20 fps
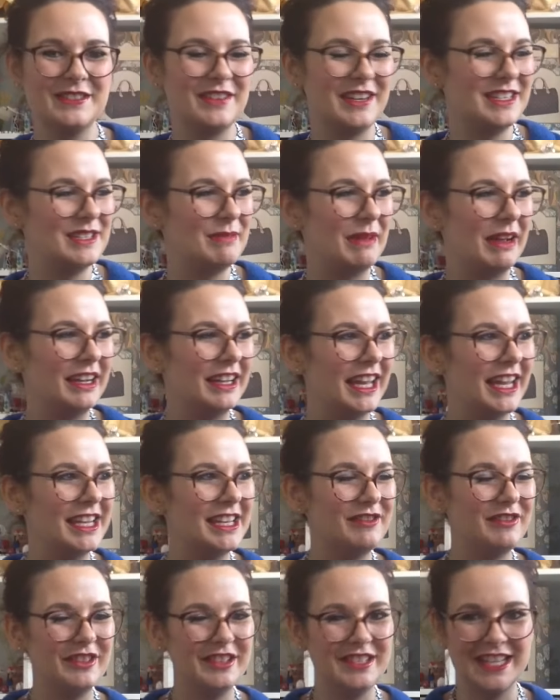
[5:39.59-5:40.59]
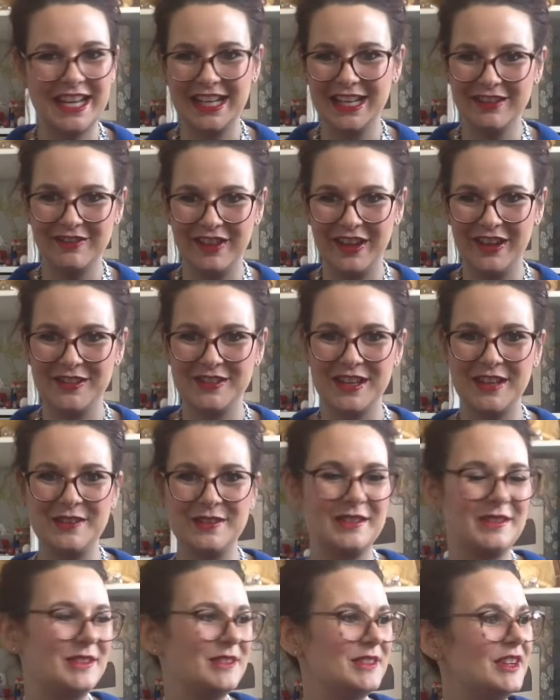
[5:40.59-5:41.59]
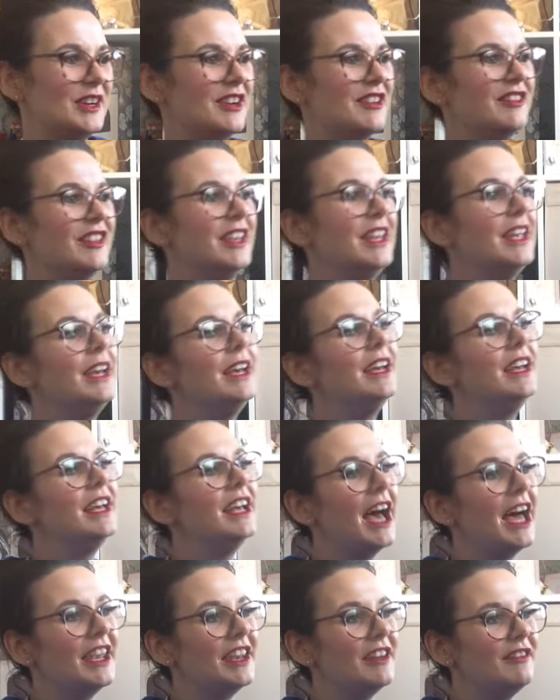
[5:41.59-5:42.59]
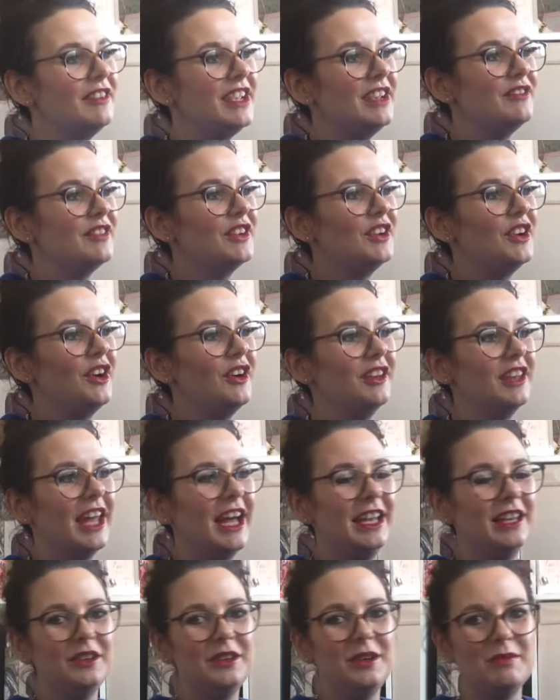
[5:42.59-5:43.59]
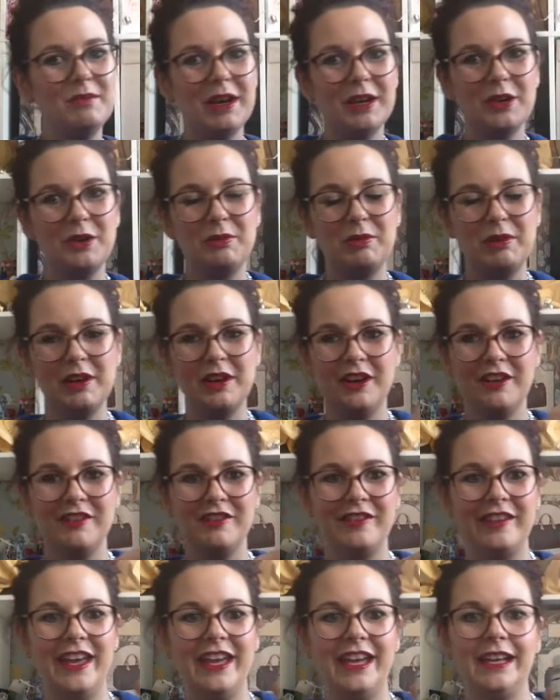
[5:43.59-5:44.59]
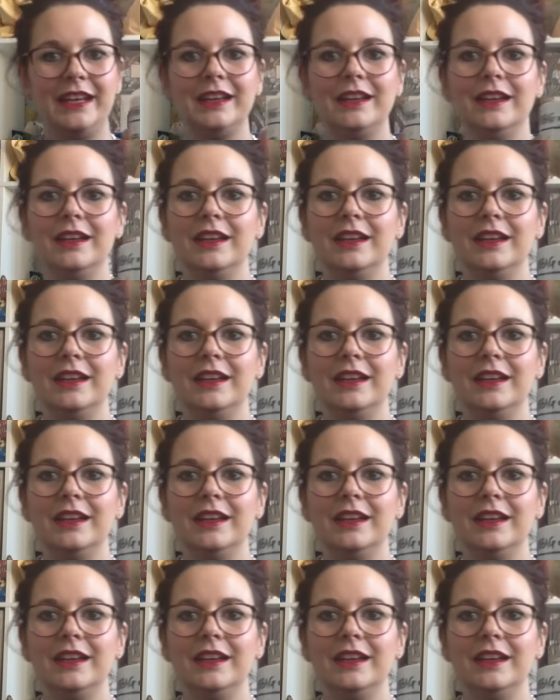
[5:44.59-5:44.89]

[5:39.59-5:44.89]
Crazy Bag Lady, for daily photos and stuff. And I've even got, like, look at my cup of coffee.